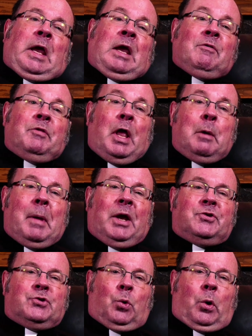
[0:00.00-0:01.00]
even they
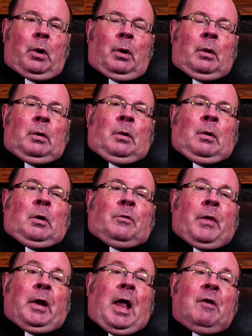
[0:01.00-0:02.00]
made sure
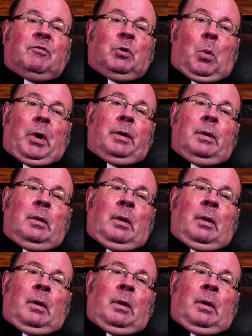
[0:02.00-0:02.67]
that everyone